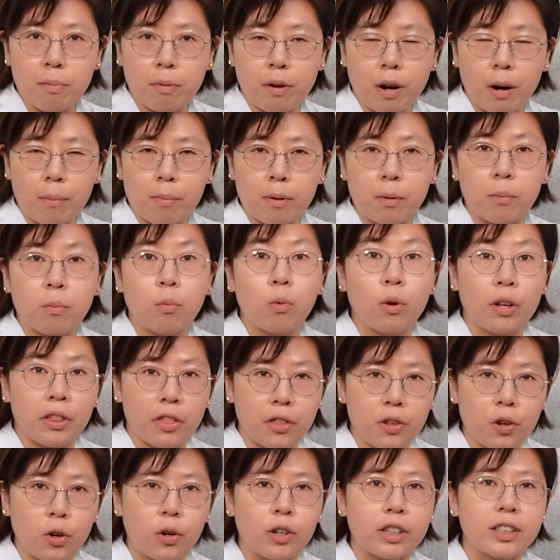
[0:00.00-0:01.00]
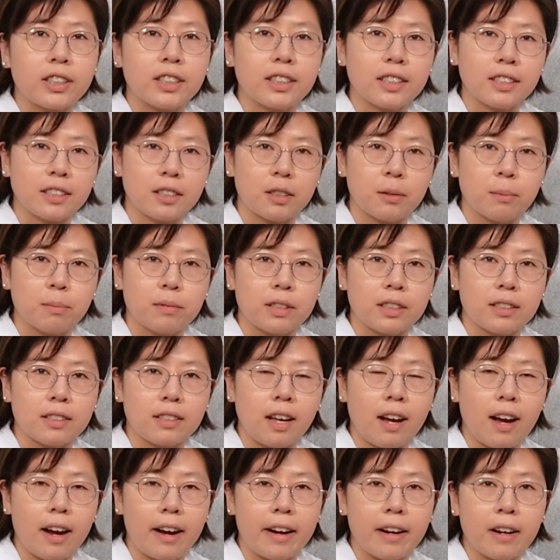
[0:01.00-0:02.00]
a problem with your system
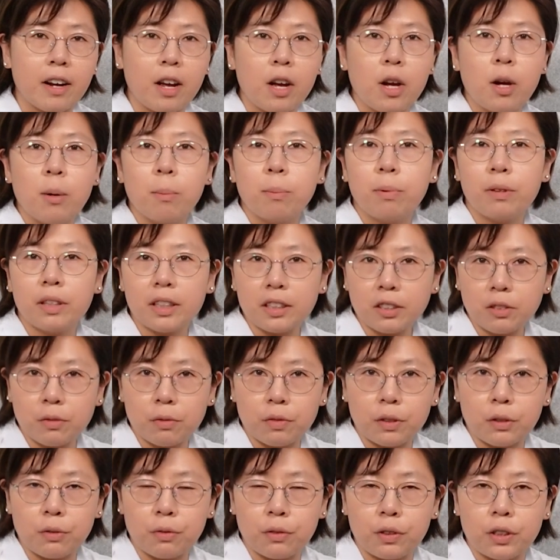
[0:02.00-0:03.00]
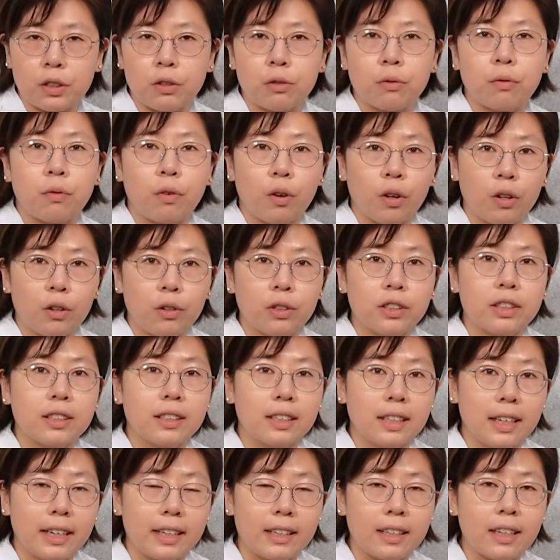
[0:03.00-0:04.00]
design, please feel free to follow the
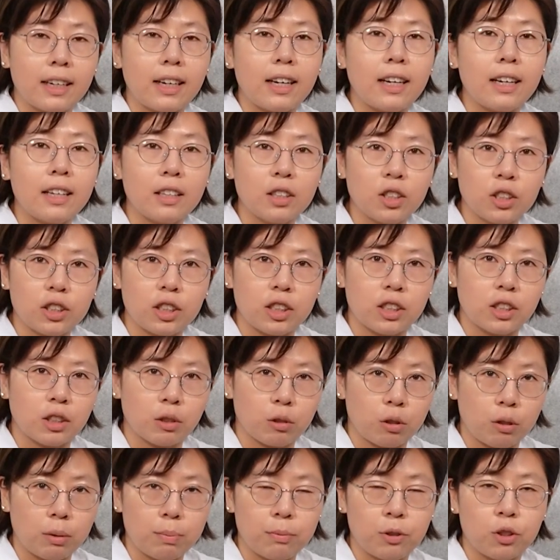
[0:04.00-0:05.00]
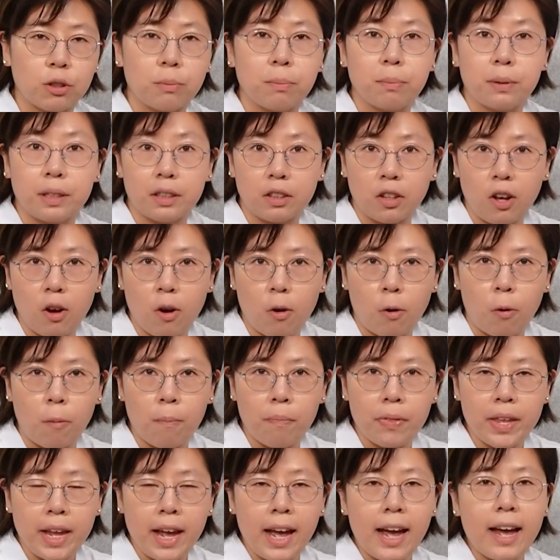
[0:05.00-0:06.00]
link in the description below
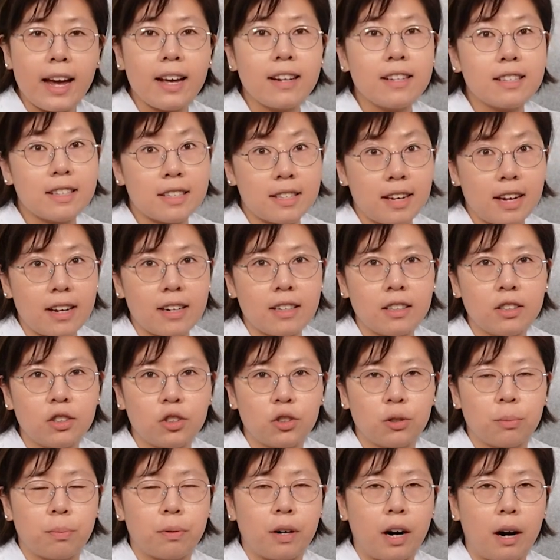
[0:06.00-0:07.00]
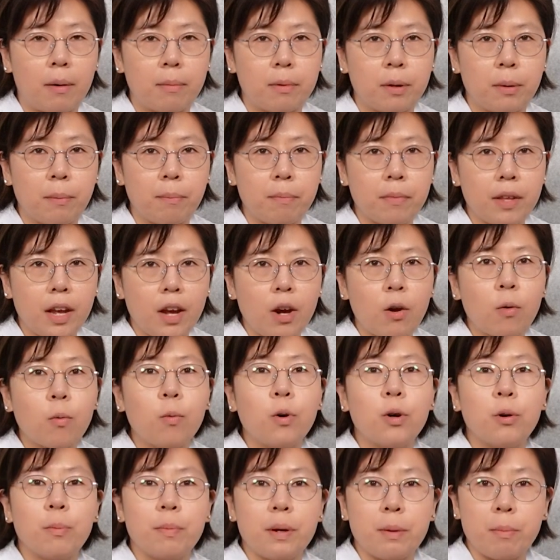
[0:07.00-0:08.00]
and send us your problem.
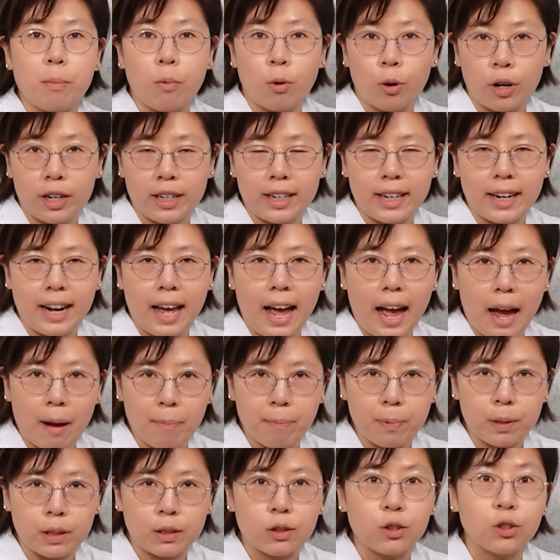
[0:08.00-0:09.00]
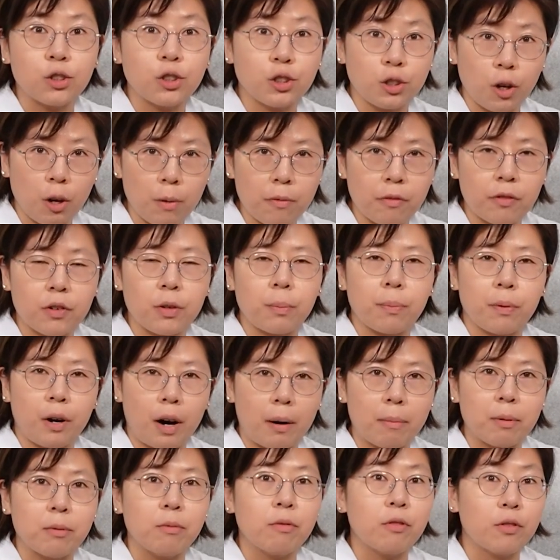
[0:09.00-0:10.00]
We'll be more than happy to solve your
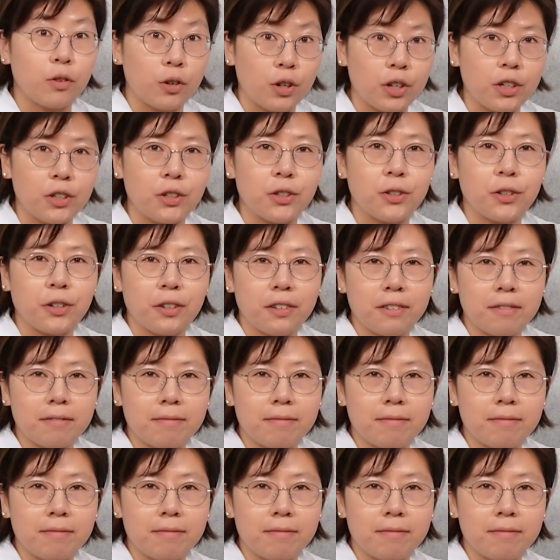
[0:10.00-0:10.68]
problem for you.